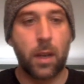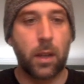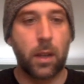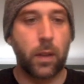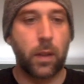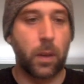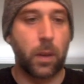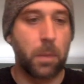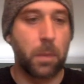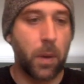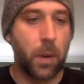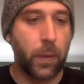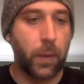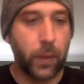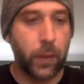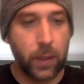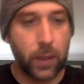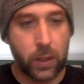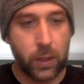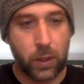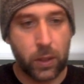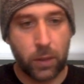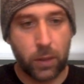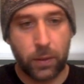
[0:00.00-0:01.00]
Their monthly
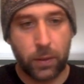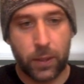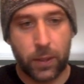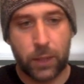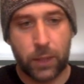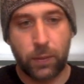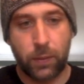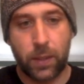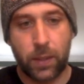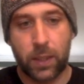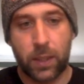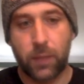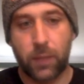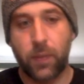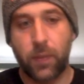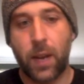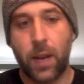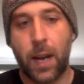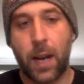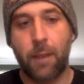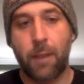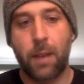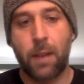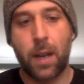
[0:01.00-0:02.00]
service fee is
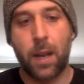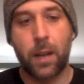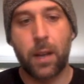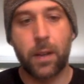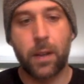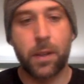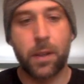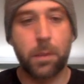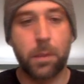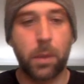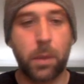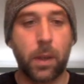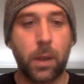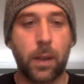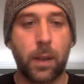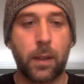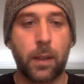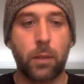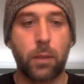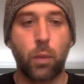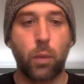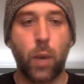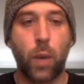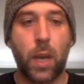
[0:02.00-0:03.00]
$5, but it
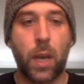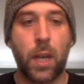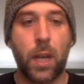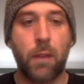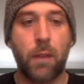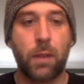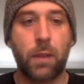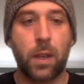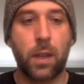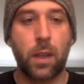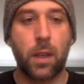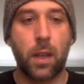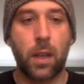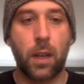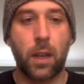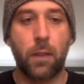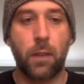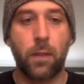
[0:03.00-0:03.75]
is waived if